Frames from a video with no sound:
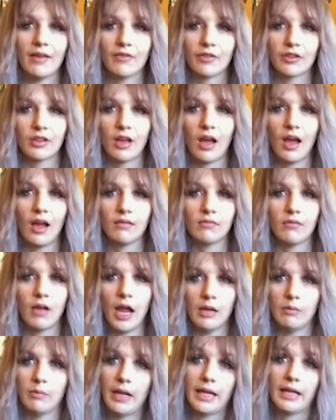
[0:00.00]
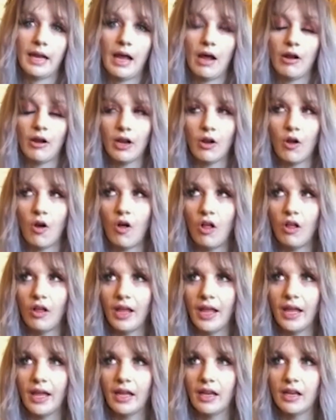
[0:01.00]
never thought I'd make it out at all.
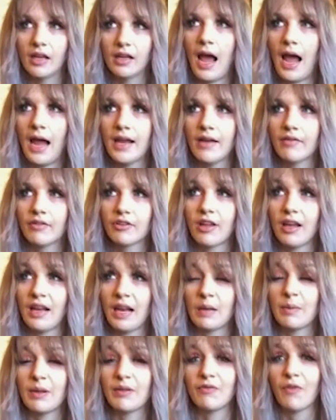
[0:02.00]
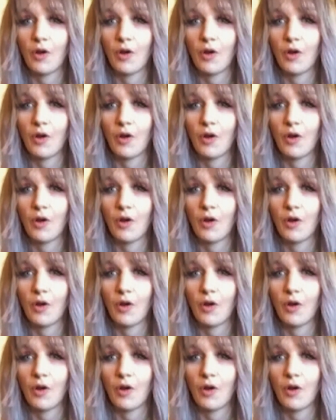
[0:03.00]
And I never thought I'd be